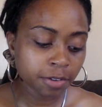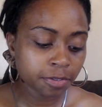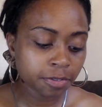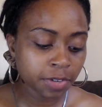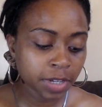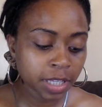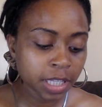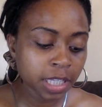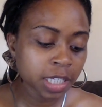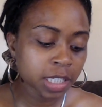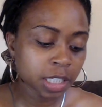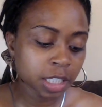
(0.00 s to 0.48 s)

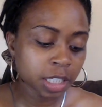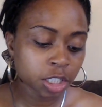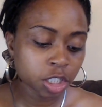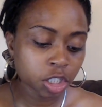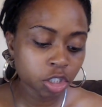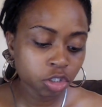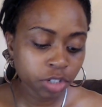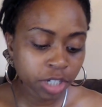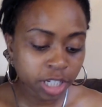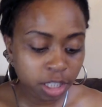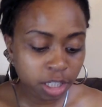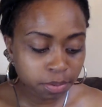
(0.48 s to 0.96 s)
fitness and
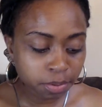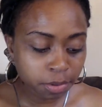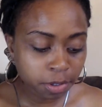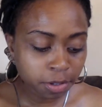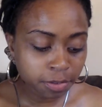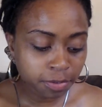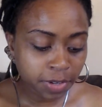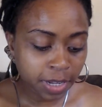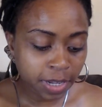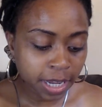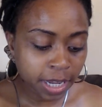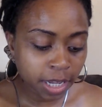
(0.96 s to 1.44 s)
stress
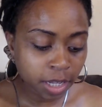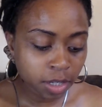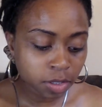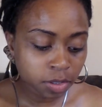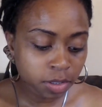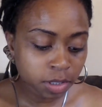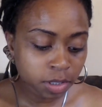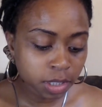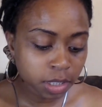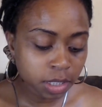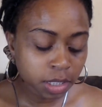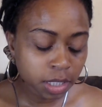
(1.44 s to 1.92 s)

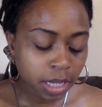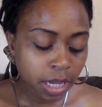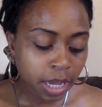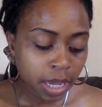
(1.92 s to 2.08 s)
profiles,